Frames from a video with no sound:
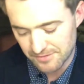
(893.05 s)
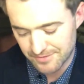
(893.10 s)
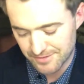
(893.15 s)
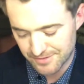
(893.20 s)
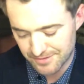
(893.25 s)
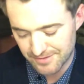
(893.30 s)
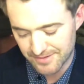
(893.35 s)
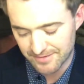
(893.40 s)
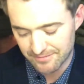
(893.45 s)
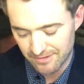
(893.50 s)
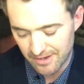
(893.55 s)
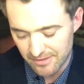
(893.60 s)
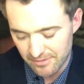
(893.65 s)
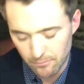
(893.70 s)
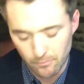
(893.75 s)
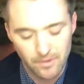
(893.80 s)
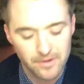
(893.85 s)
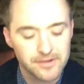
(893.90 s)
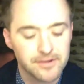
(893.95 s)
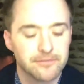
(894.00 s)
to do this rather
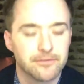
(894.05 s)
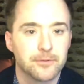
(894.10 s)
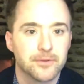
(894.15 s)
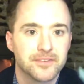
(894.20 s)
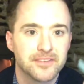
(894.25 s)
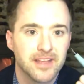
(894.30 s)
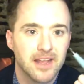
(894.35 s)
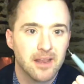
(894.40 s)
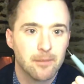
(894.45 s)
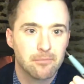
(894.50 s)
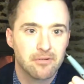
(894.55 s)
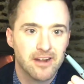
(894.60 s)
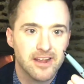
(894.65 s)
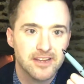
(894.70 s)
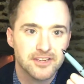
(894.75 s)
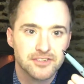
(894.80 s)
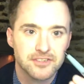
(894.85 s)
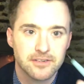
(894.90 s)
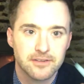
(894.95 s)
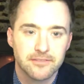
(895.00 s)
wonderful
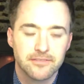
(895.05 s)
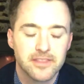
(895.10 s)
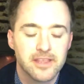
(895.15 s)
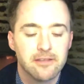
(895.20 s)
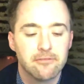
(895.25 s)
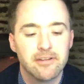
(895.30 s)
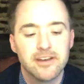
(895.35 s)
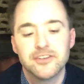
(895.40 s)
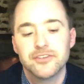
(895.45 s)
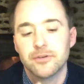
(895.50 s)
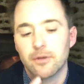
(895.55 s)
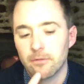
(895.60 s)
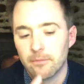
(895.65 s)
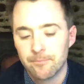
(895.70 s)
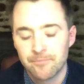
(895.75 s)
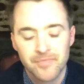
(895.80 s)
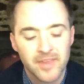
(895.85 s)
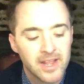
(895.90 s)
celebration of the original,